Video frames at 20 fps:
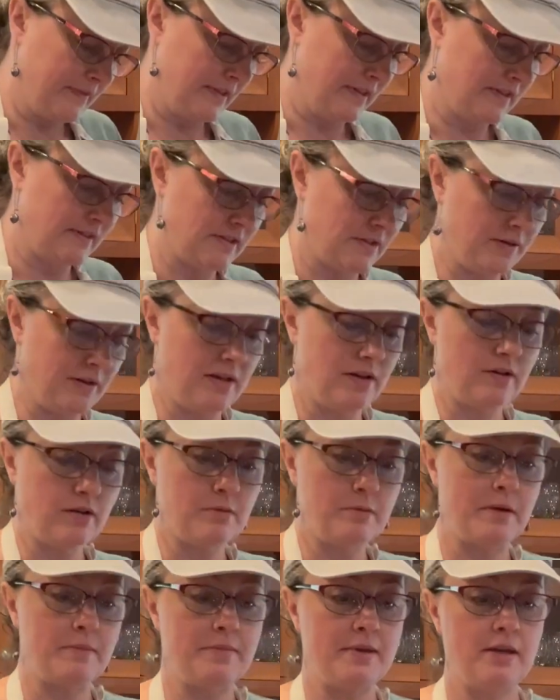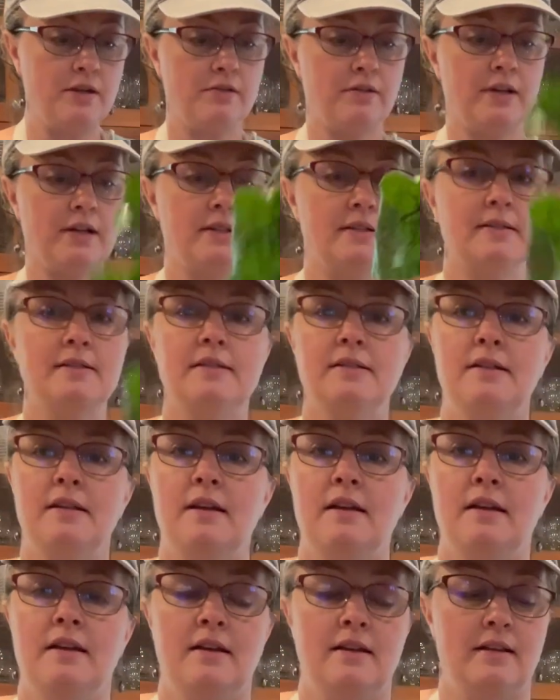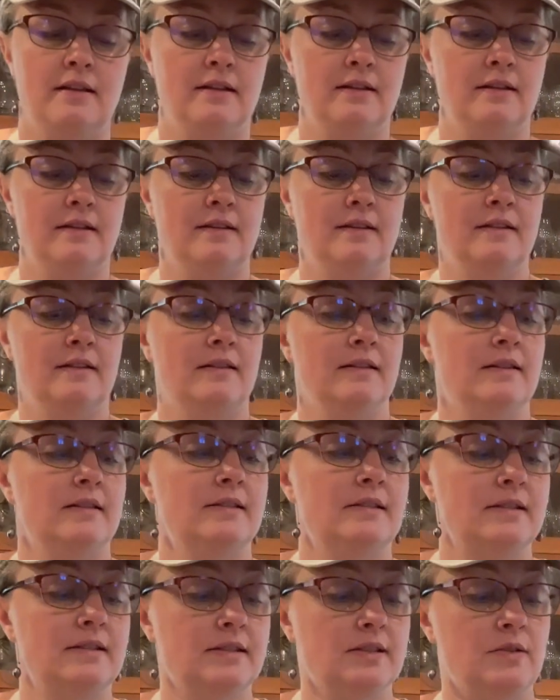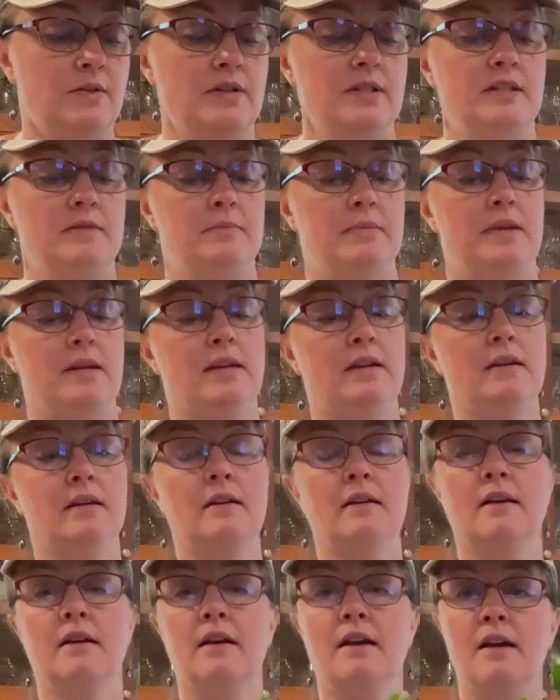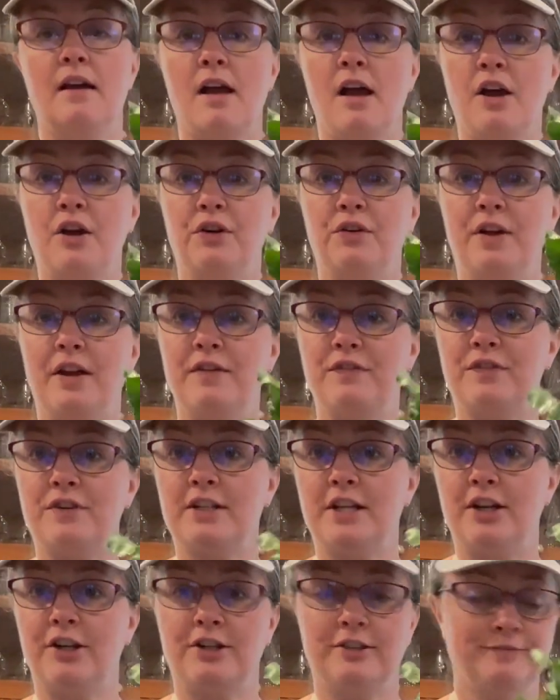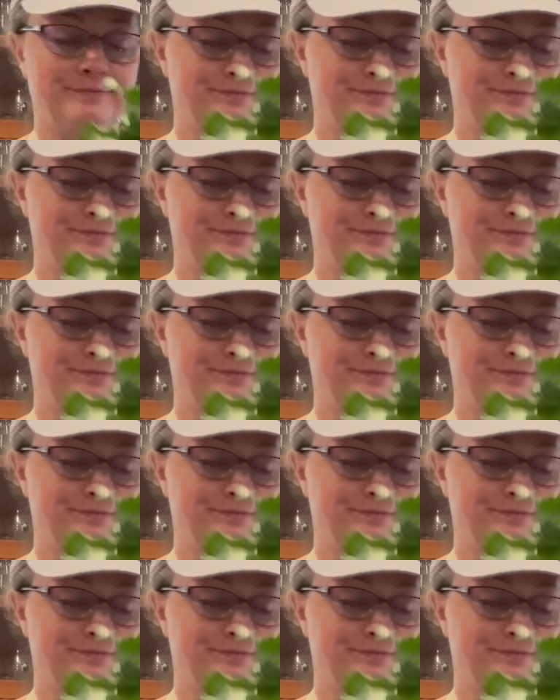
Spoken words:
So here are my beet greens. This is going to be great for dinner.